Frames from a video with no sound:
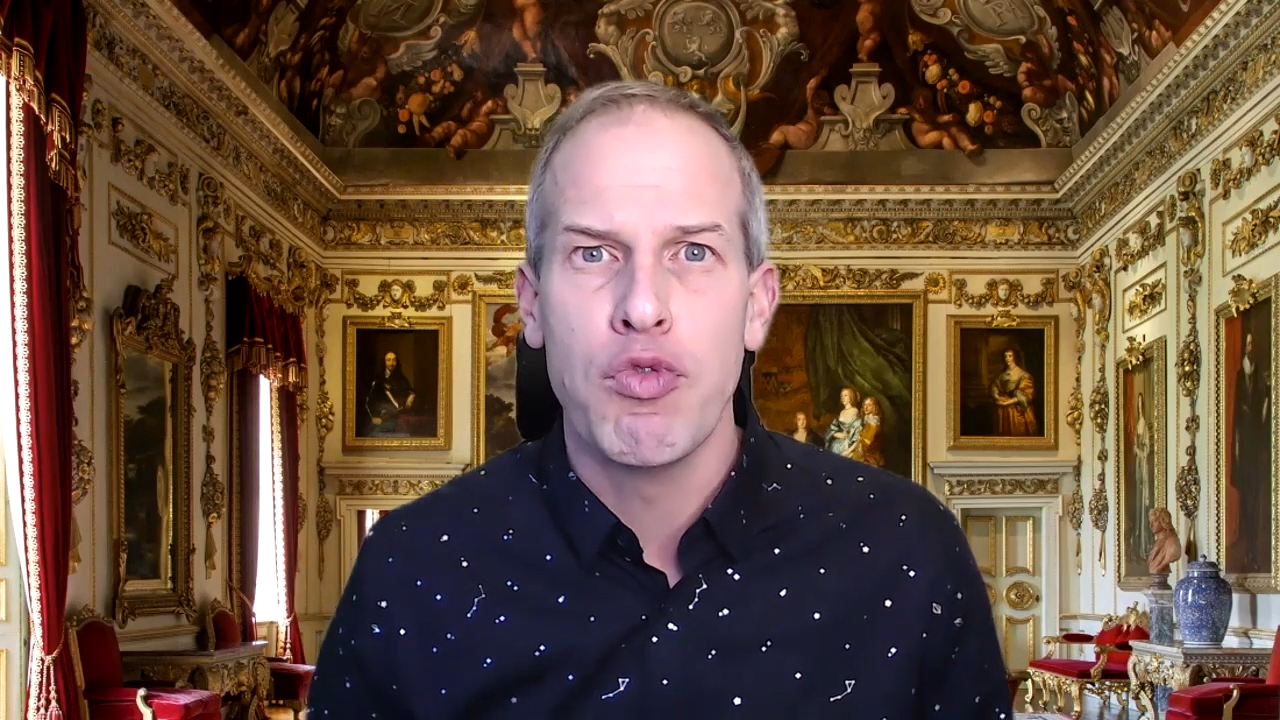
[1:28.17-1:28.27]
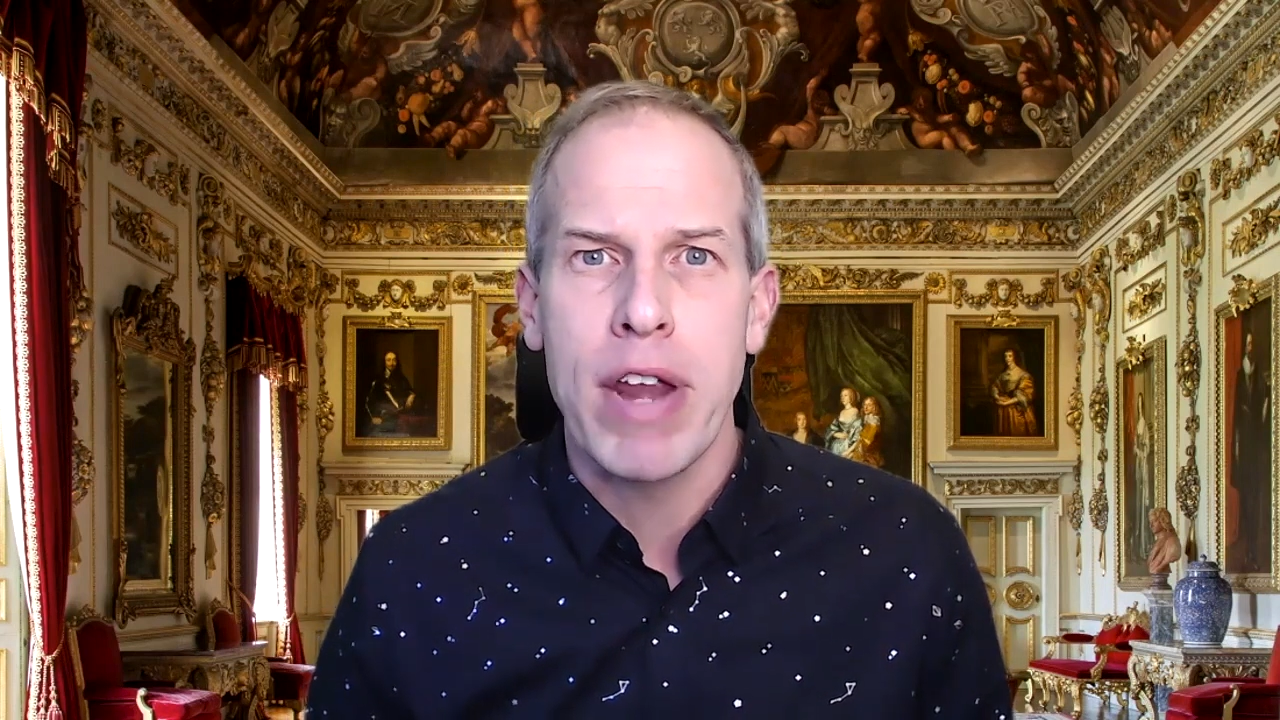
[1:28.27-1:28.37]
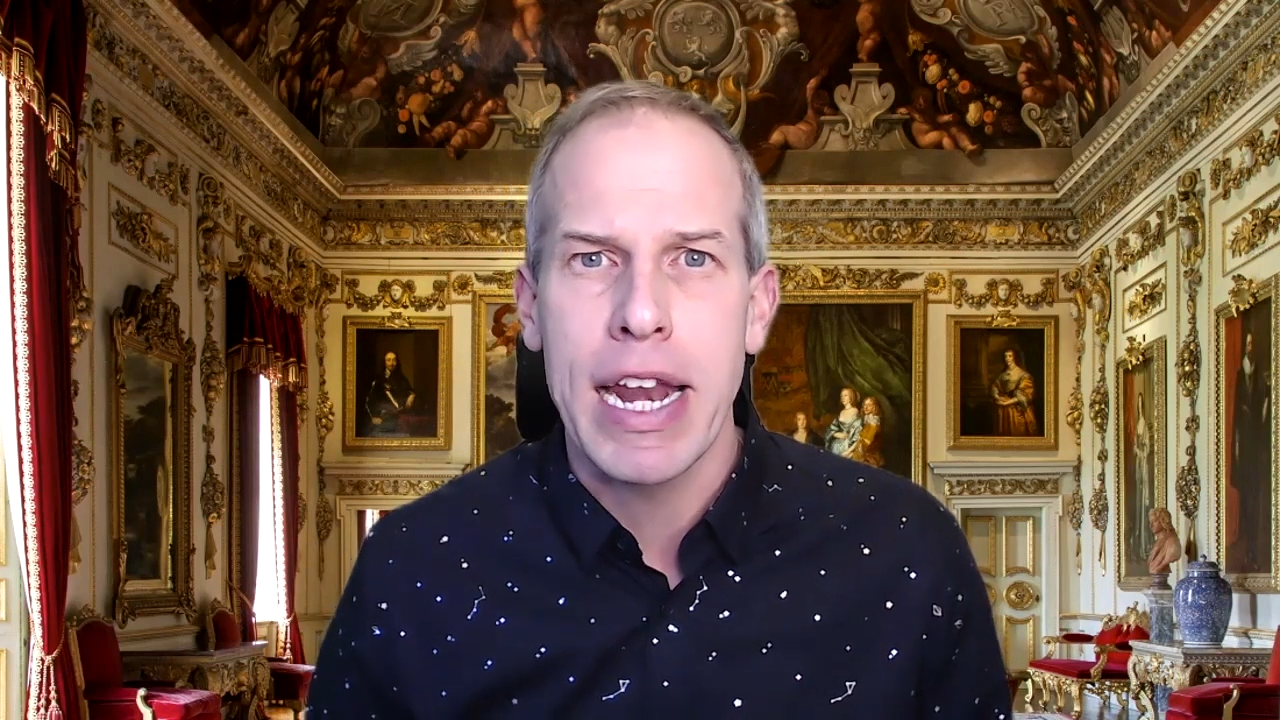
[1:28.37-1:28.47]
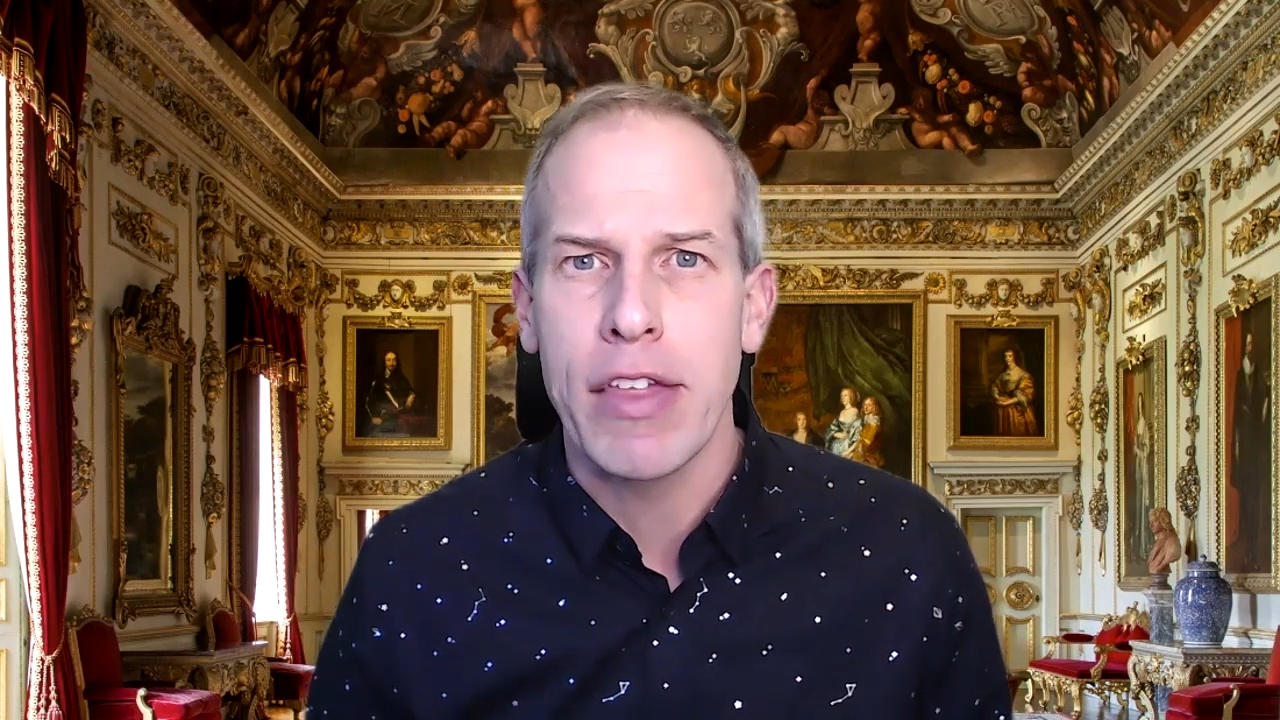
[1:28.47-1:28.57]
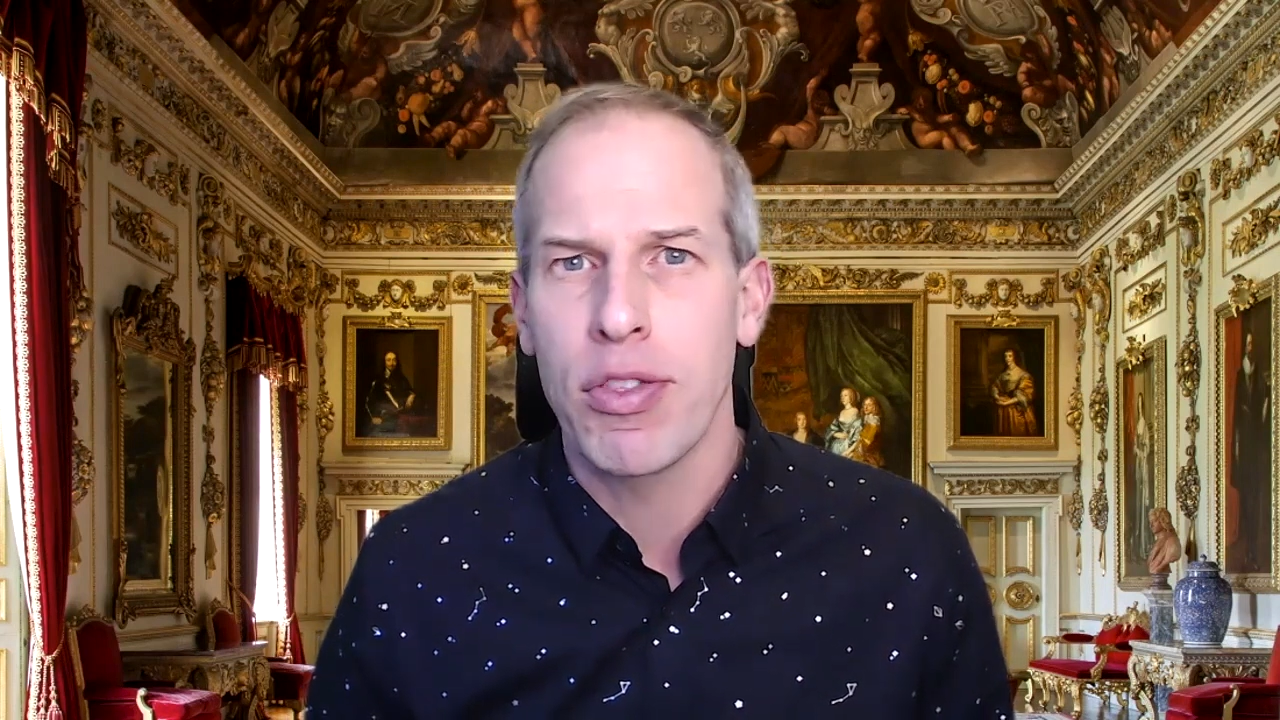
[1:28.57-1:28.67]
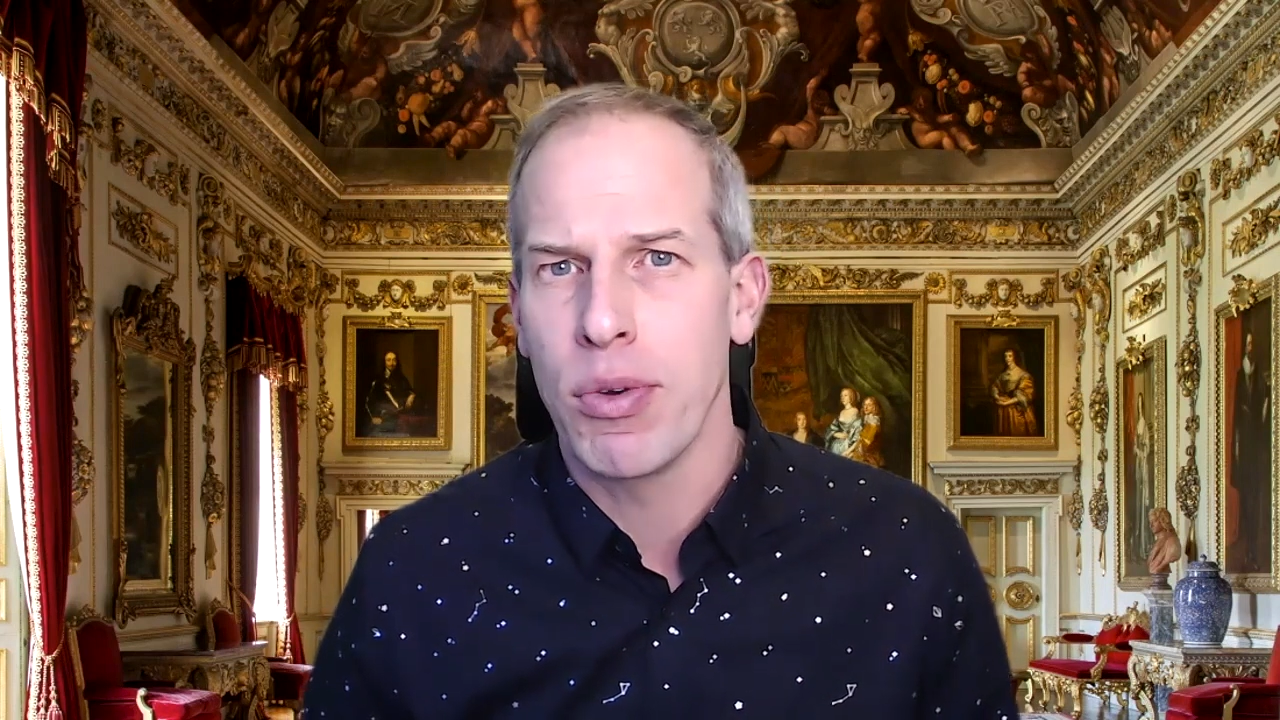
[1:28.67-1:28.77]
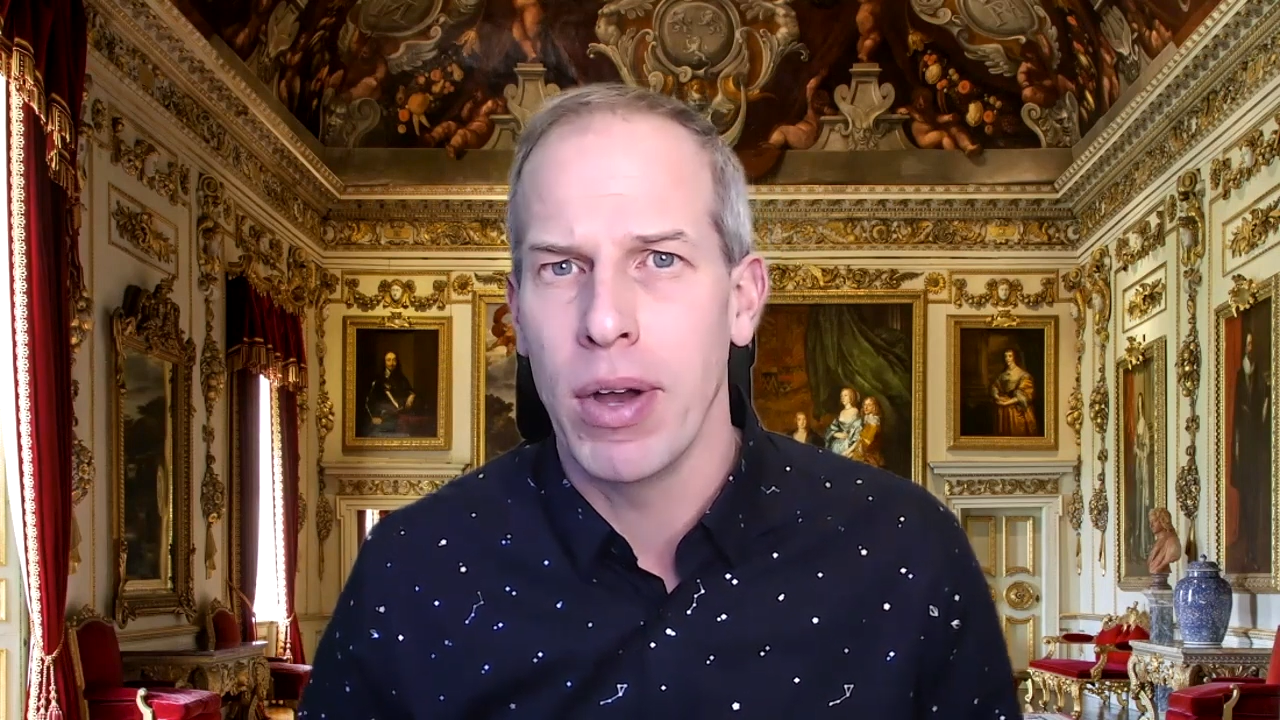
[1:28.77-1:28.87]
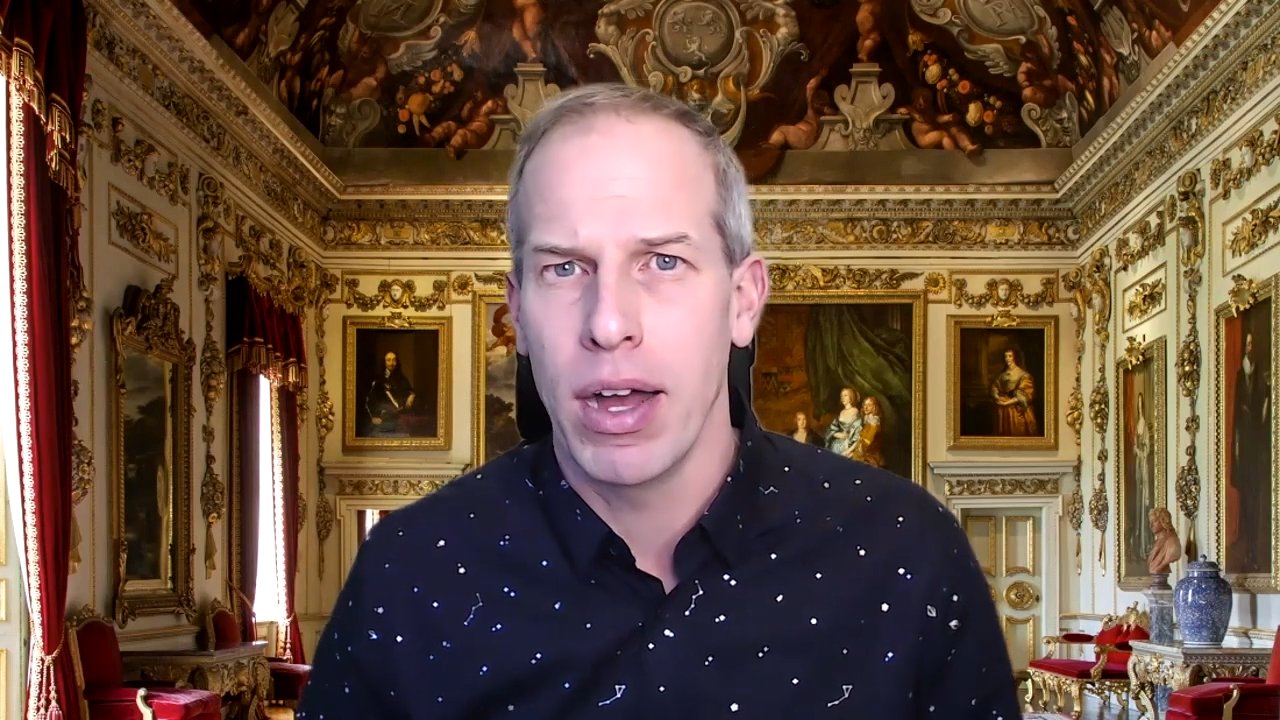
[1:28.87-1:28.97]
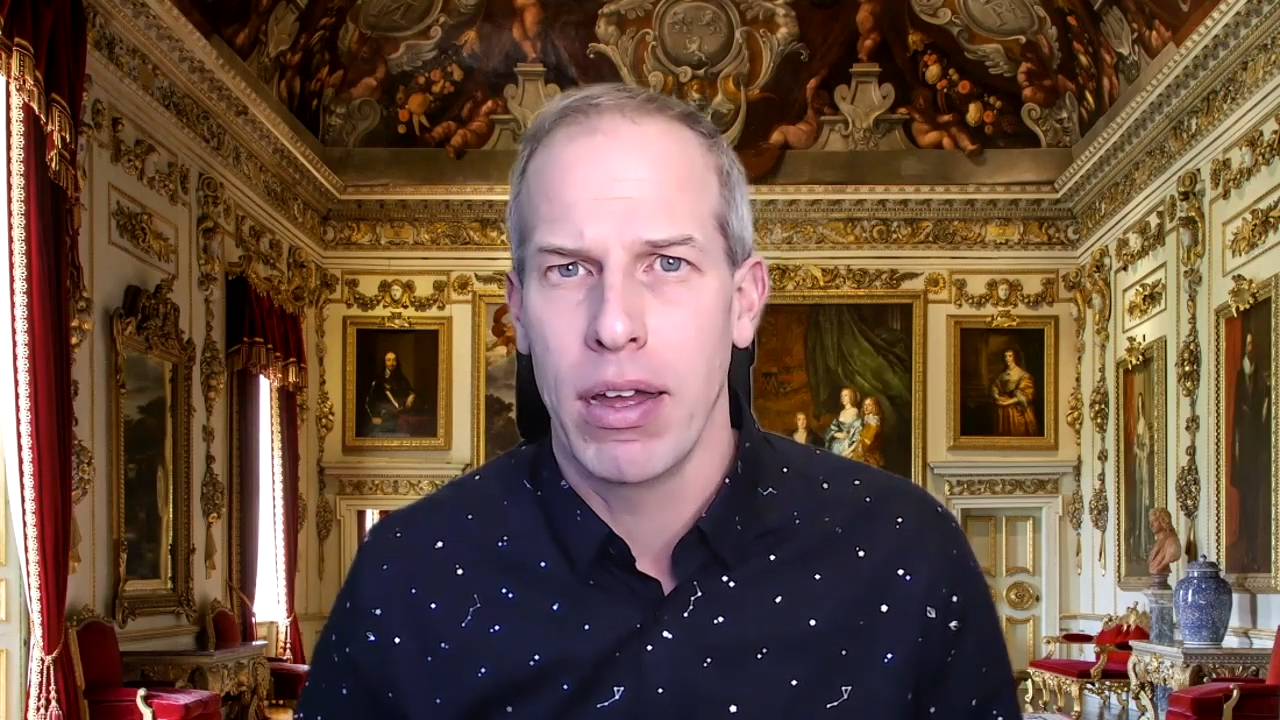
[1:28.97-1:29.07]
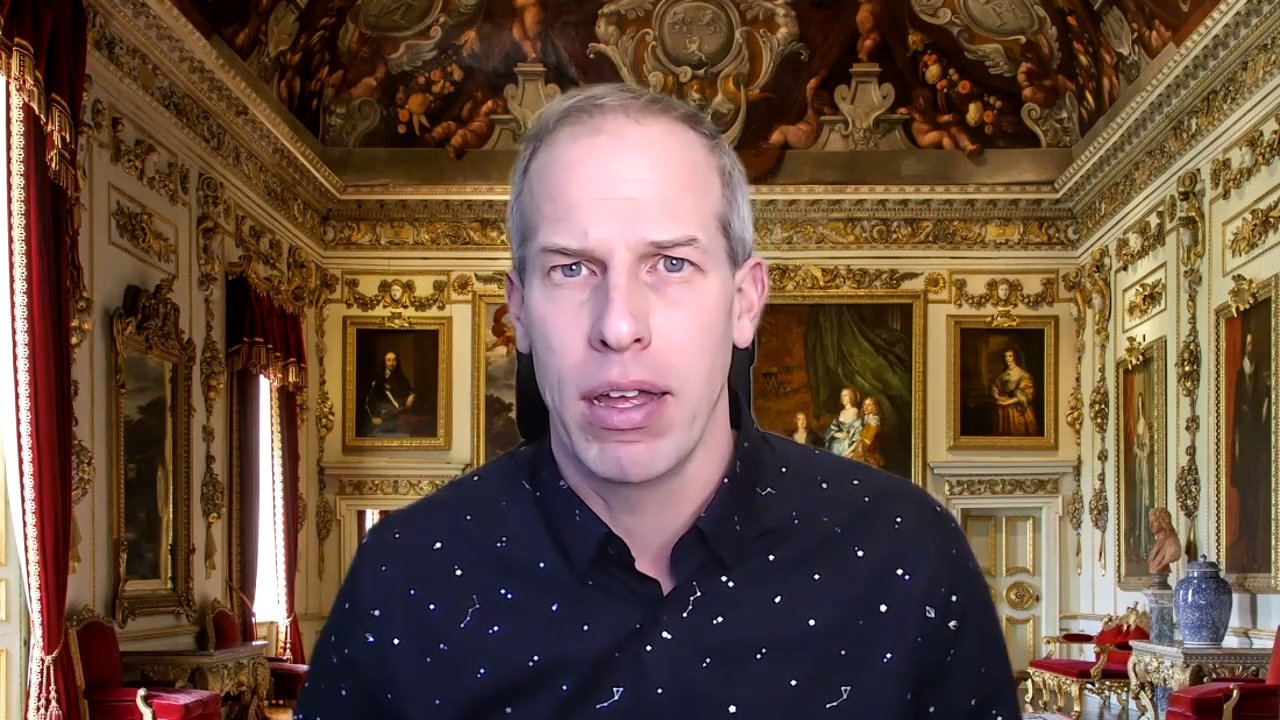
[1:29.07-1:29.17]
really threw
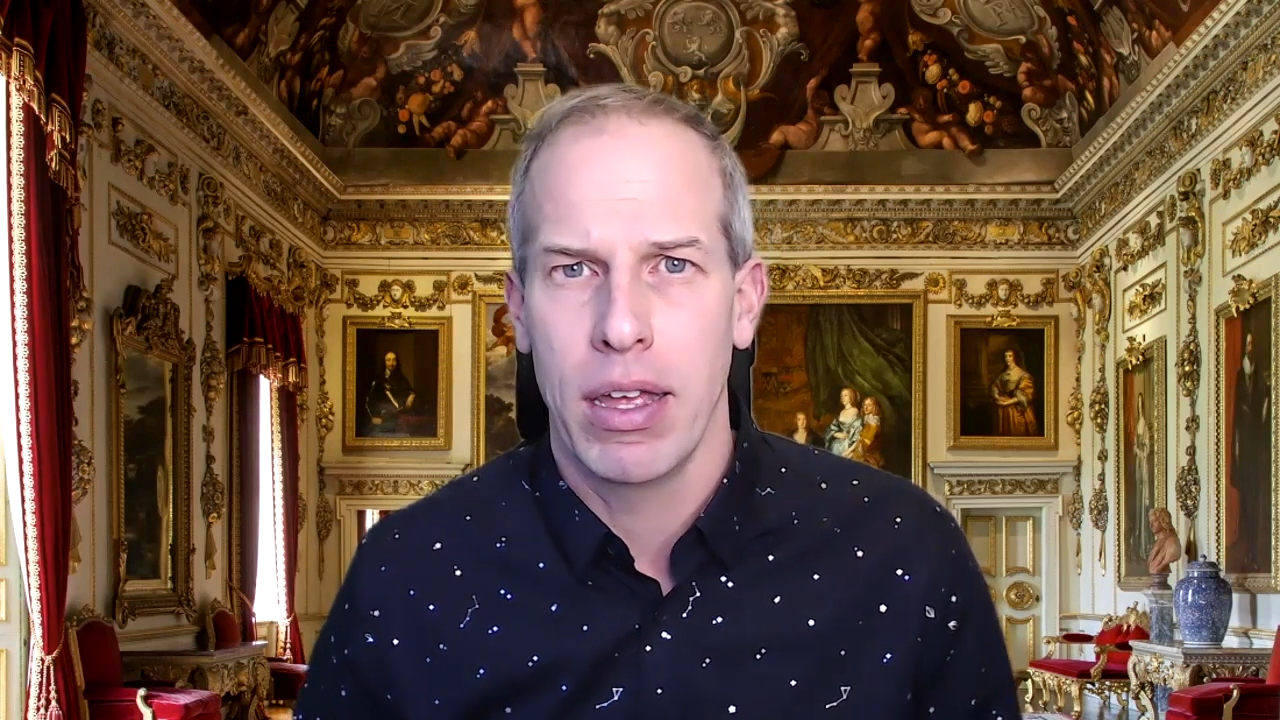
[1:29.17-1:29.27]
her.